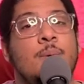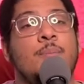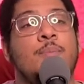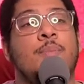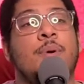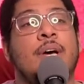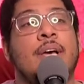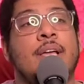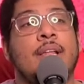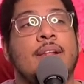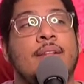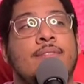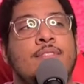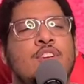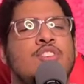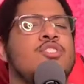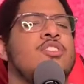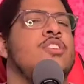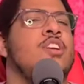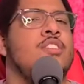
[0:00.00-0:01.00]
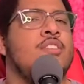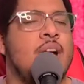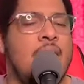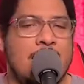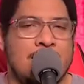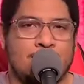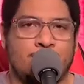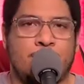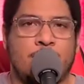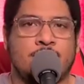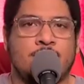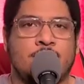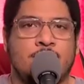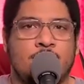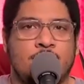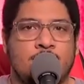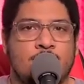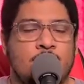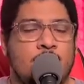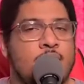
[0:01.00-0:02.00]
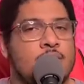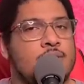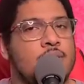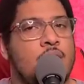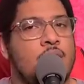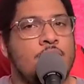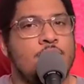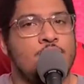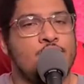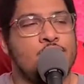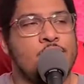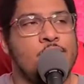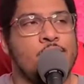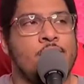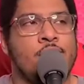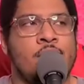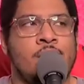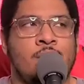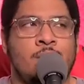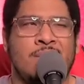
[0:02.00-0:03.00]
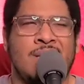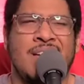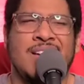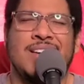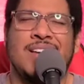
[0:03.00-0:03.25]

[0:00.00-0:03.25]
But there's another aspect of this that I saw in the trailer that I'm like,